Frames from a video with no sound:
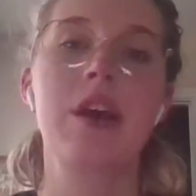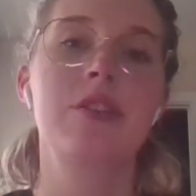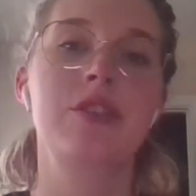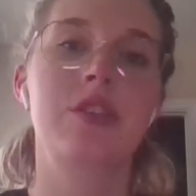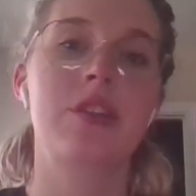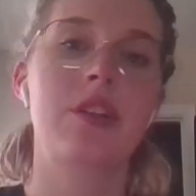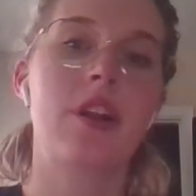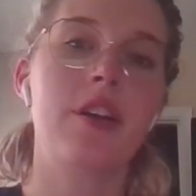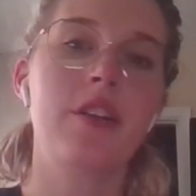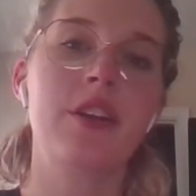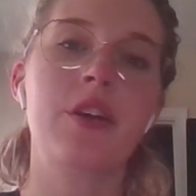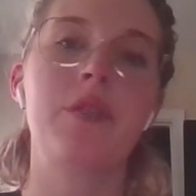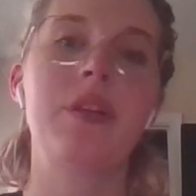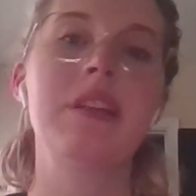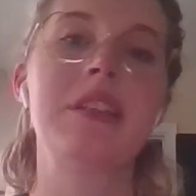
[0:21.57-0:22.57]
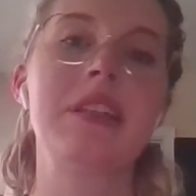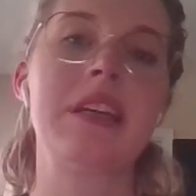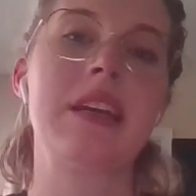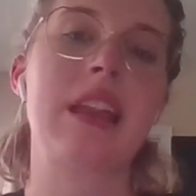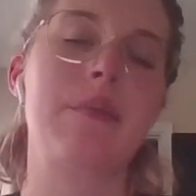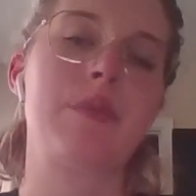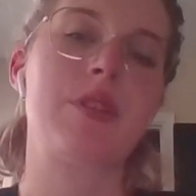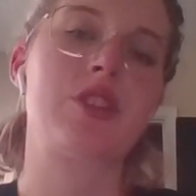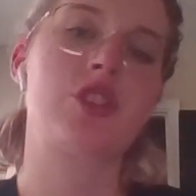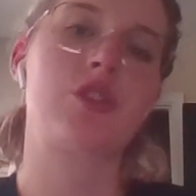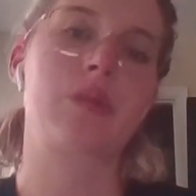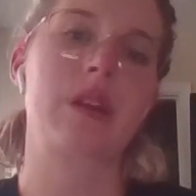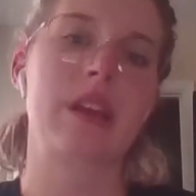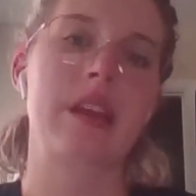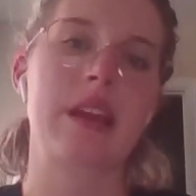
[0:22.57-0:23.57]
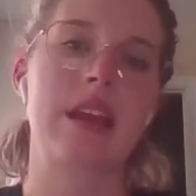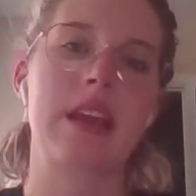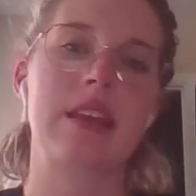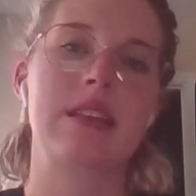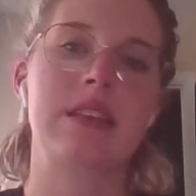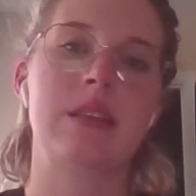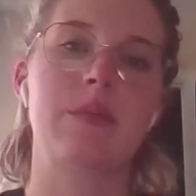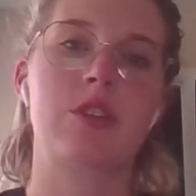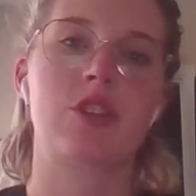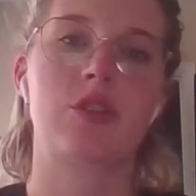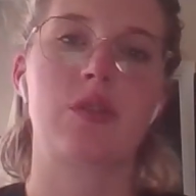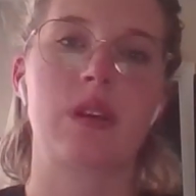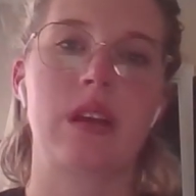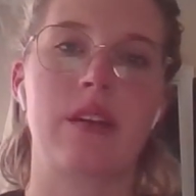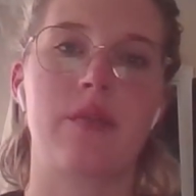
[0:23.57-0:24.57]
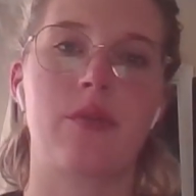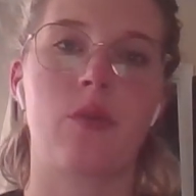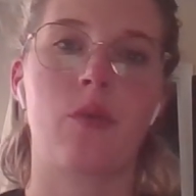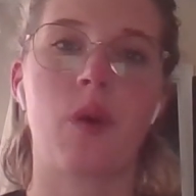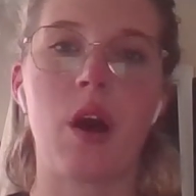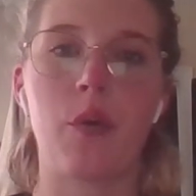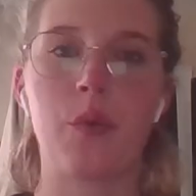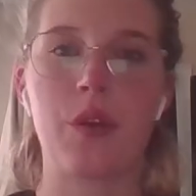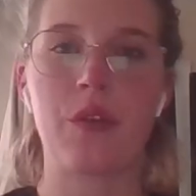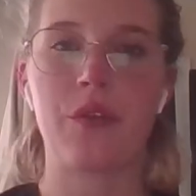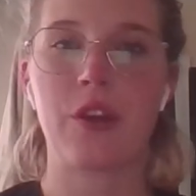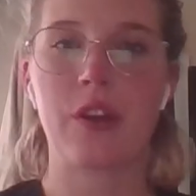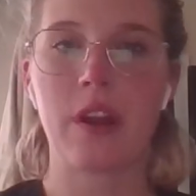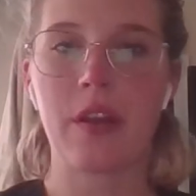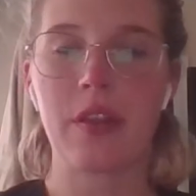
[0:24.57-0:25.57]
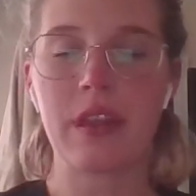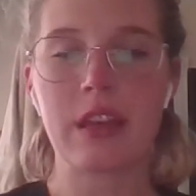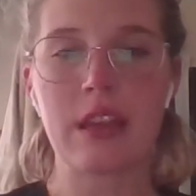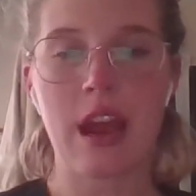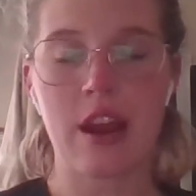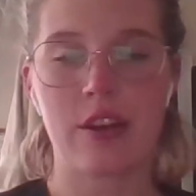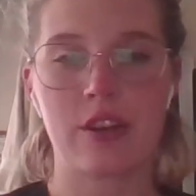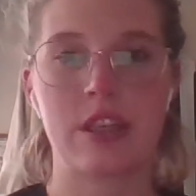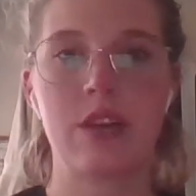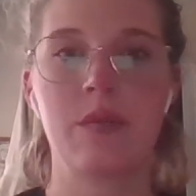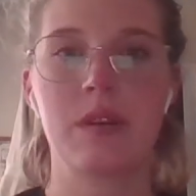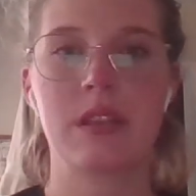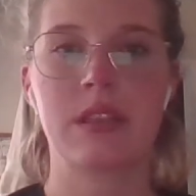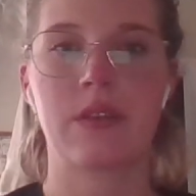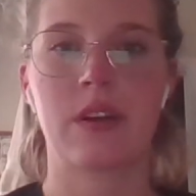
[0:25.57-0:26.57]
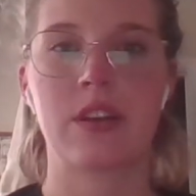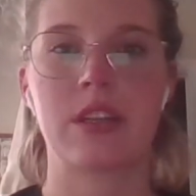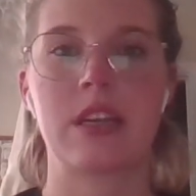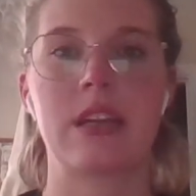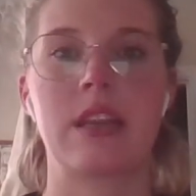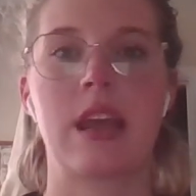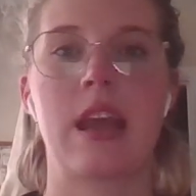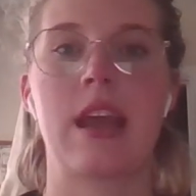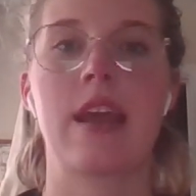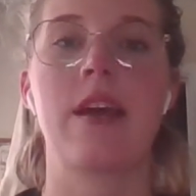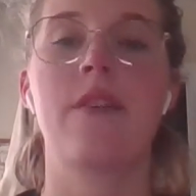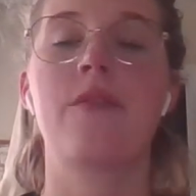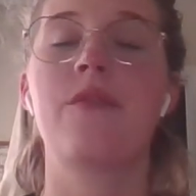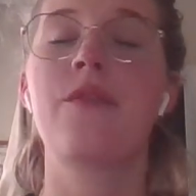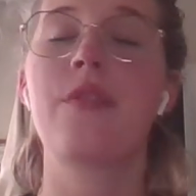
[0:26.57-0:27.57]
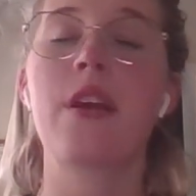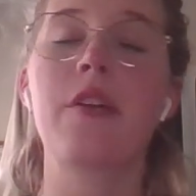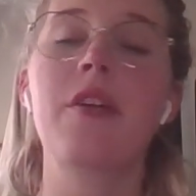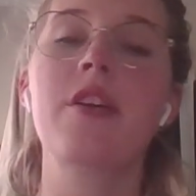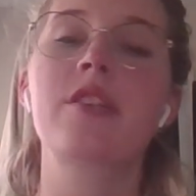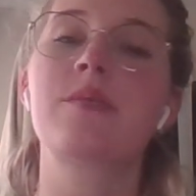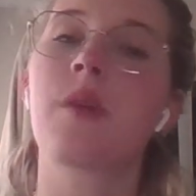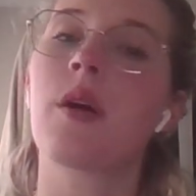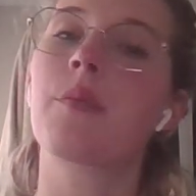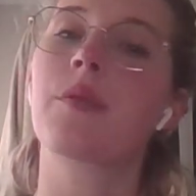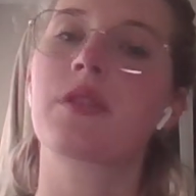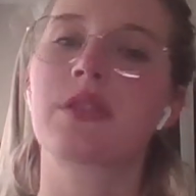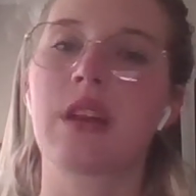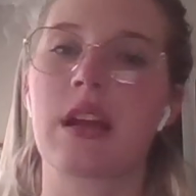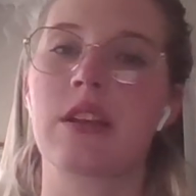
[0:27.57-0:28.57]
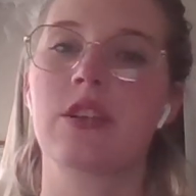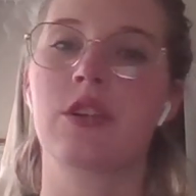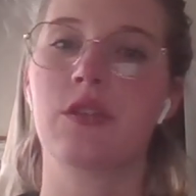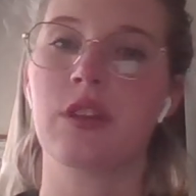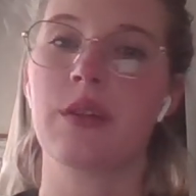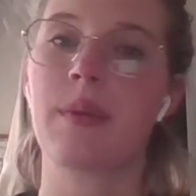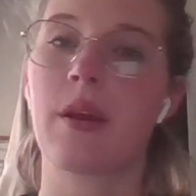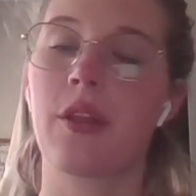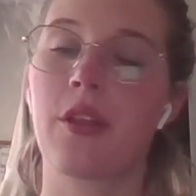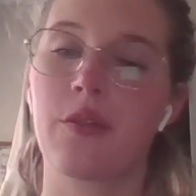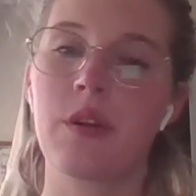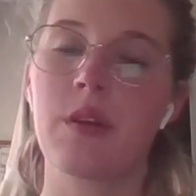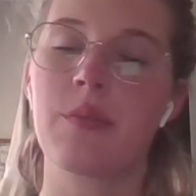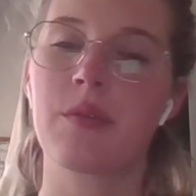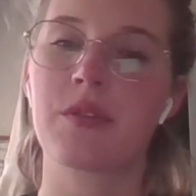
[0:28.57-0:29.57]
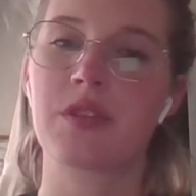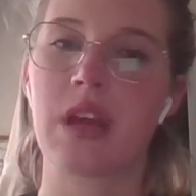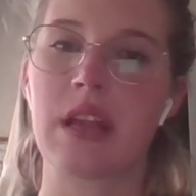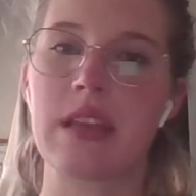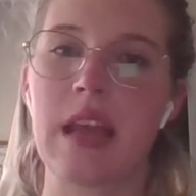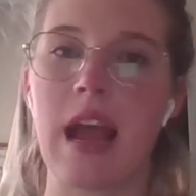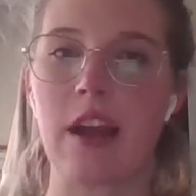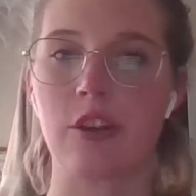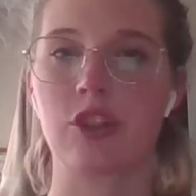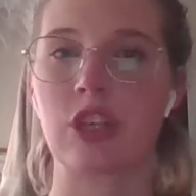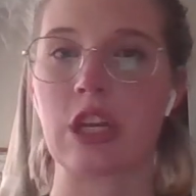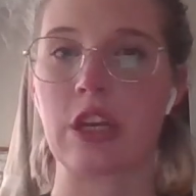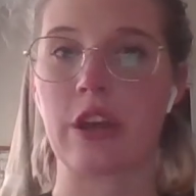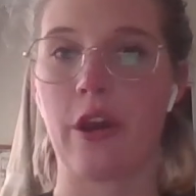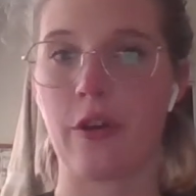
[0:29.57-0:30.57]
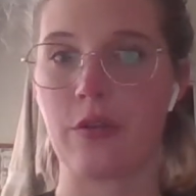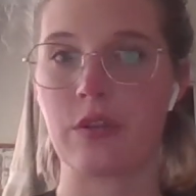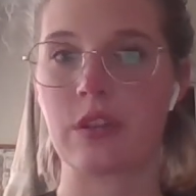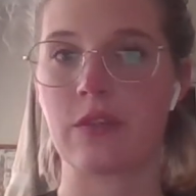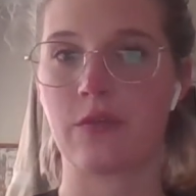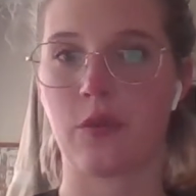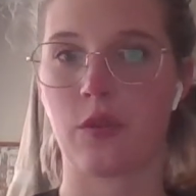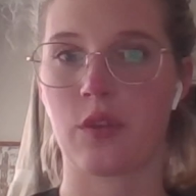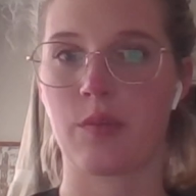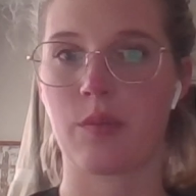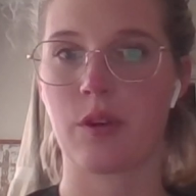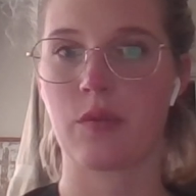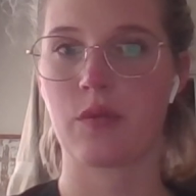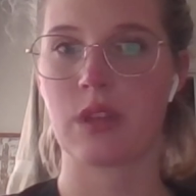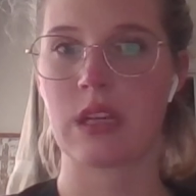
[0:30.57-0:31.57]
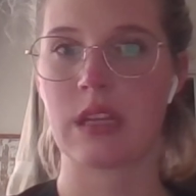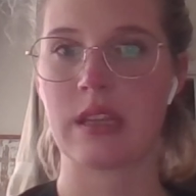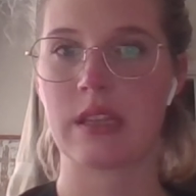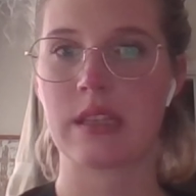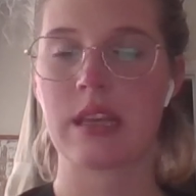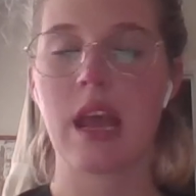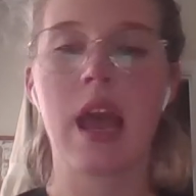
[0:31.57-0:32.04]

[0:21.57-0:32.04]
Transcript: So the non-coding DNA mystery is the mystery of while we figured out the entire sequence of our DNA, a very small percent, only about 3%, actually codes for the proteins.